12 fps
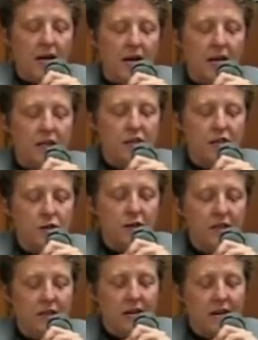And in
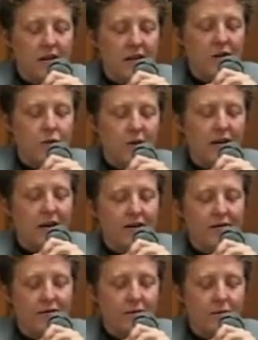doing that, we
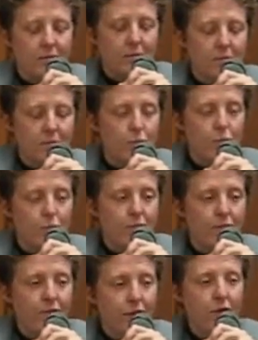have
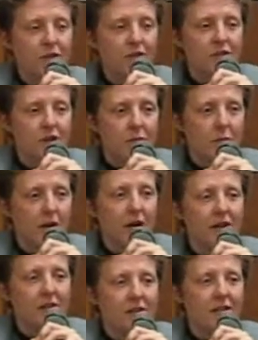focused on
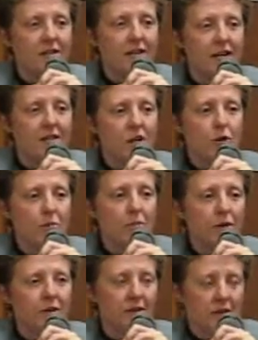policies that don't
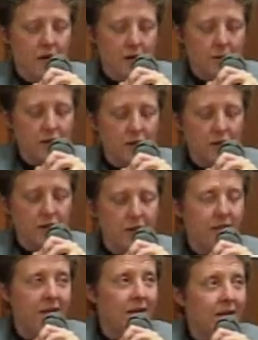build the common
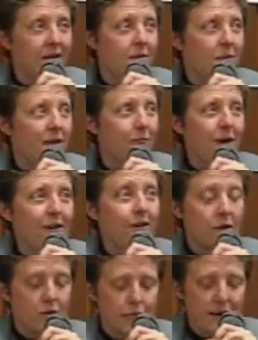good, but
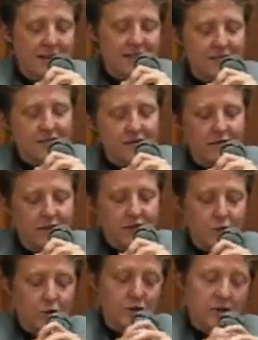rather harass
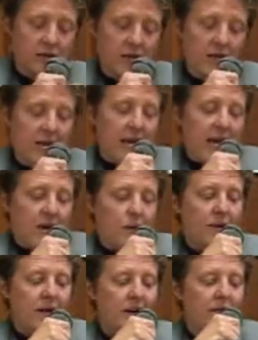individuals. And
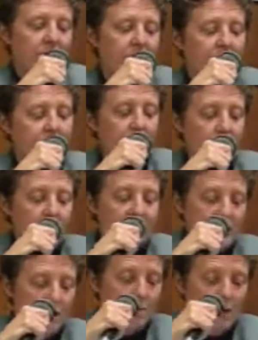we have
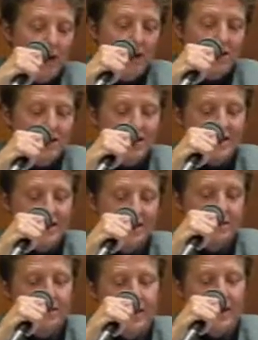focused on
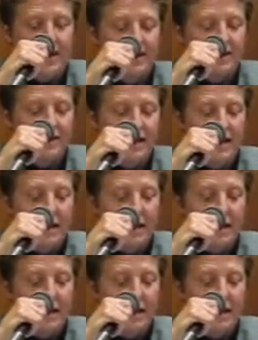policies that